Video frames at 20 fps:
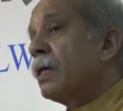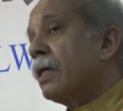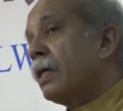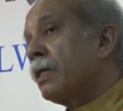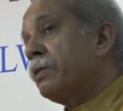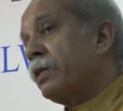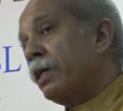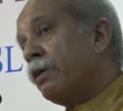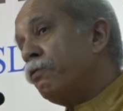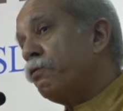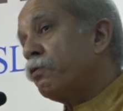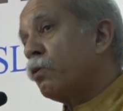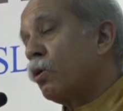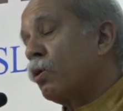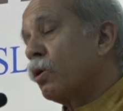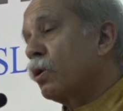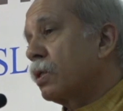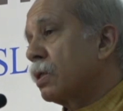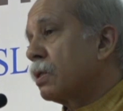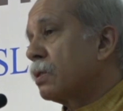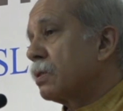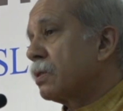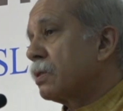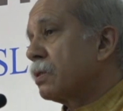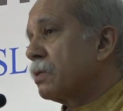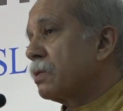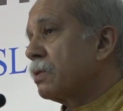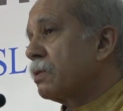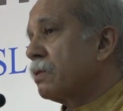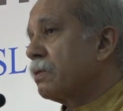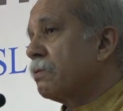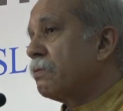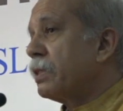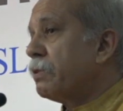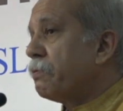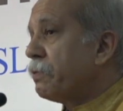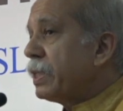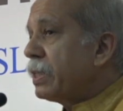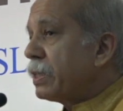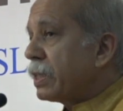And therefore,
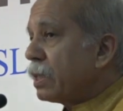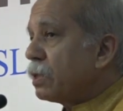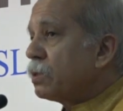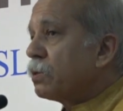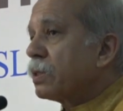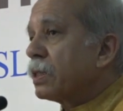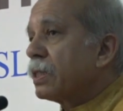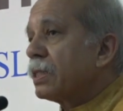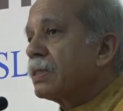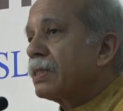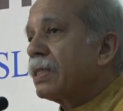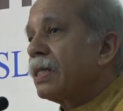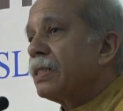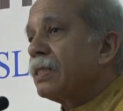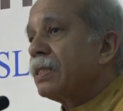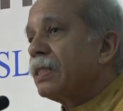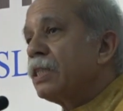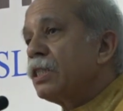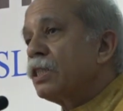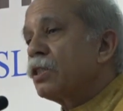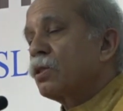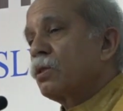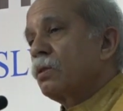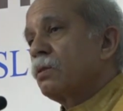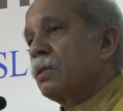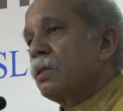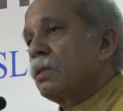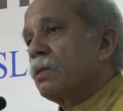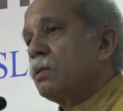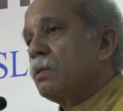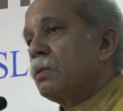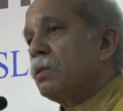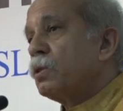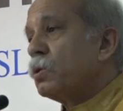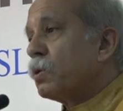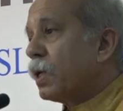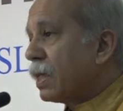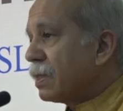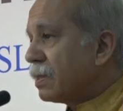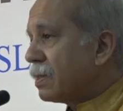when we try to understand these
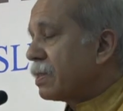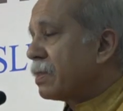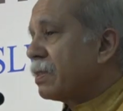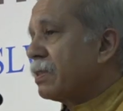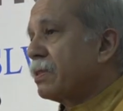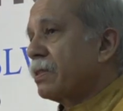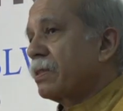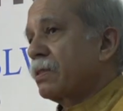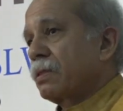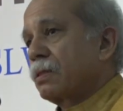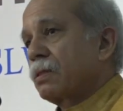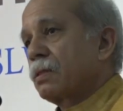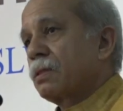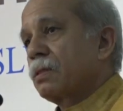nuances,